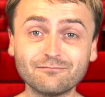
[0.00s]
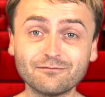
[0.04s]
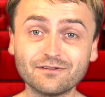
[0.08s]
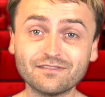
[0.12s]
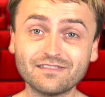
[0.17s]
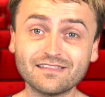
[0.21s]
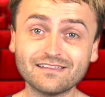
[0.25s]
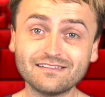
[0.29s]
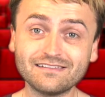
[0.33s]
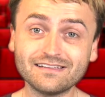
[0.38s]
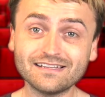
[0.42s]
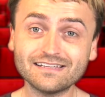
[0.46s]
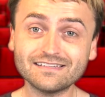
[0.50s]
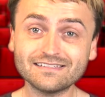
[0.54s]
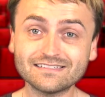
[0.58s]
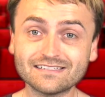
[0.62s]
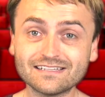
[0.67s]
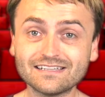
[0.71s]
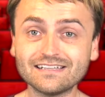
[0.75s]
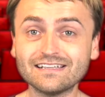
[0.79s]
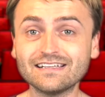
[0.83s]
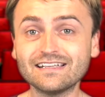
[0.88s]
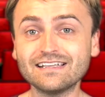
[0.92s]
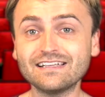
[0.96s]
with the
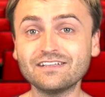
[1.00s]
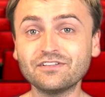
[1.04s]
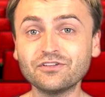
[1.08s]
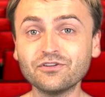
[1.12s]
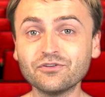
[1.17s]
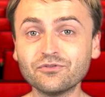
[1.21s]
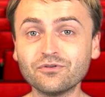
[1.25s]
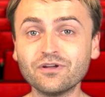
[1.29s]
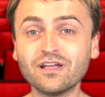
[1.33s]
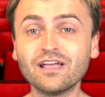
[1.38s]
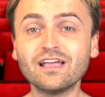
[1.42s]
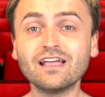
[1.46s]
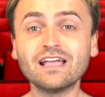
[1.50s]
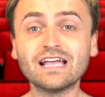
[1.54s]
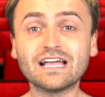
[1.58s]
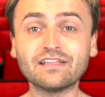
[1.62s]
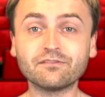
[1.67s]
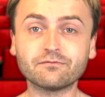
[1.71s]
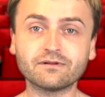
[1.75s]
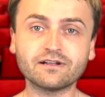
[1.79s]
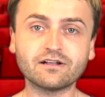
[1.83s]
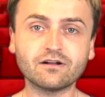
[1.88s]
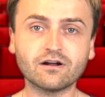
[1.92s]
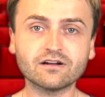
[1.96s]
DCEU, in
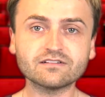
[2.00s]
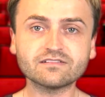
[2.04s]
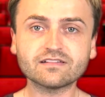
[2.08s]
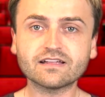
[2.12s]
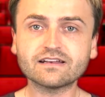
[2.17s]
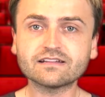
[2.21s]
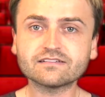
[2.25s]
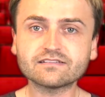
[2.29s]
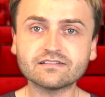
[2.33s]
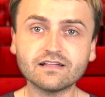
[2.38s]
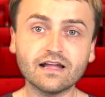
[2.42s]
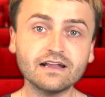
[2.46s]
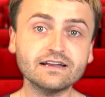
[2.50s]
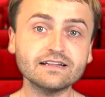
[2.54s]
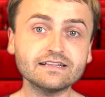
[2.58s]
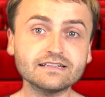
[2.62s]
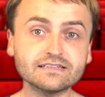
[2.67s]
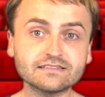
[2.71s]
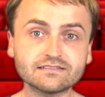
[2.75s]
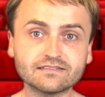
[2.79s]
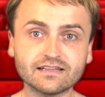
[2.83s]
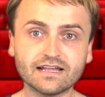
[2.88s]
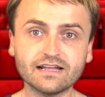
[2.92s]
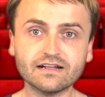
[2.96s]
regards that it's not
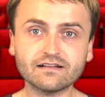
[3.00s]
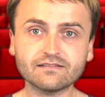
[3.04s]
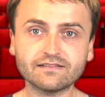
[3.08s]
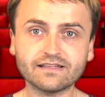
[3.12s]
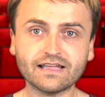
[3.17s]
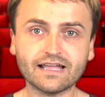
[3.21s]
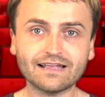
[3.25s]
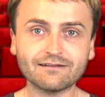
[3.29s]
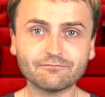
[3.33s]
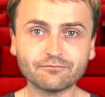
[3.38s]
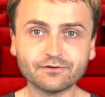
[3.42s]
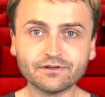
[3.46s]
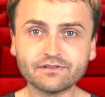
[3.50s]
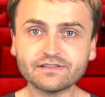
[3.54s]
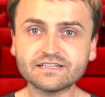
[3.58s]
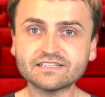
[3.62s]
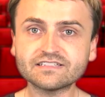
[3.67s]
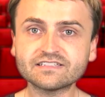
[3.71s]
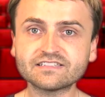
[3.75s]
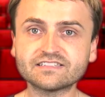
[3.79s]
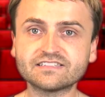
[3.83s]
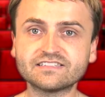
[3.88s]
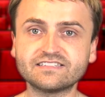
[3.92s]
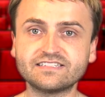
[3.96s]
exactly a really
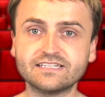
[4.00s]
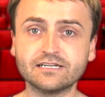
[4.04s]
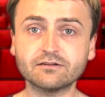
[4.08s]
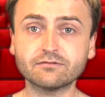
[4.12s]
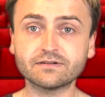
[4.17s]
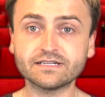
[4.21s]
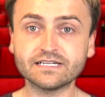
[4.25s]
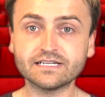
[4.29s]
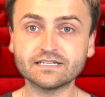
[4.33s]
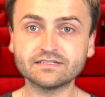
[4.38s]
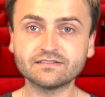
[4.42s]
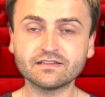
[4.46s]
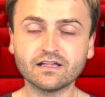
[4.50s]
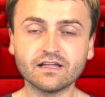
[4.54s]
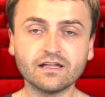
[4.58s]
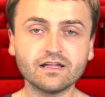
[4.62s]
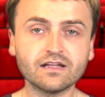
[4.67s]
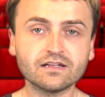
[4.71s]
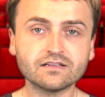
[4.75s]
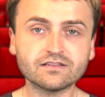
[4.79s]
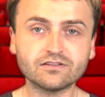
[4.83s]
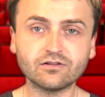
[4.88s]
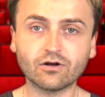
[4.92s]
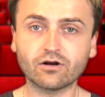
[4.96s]
serious
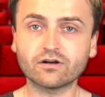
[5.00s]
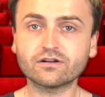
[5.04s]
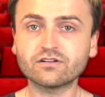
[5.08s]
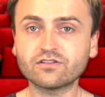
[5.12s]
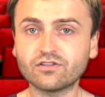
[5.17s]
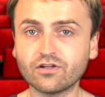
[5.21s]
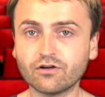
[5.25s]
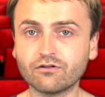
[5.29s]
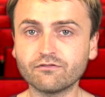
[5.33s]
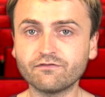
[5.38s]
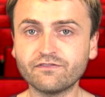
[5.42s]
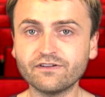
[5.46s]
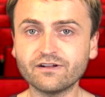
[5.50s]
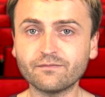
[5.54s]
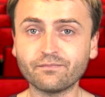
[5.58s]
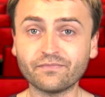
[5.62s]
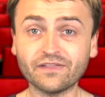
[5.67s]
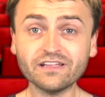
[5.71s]
dark tone film.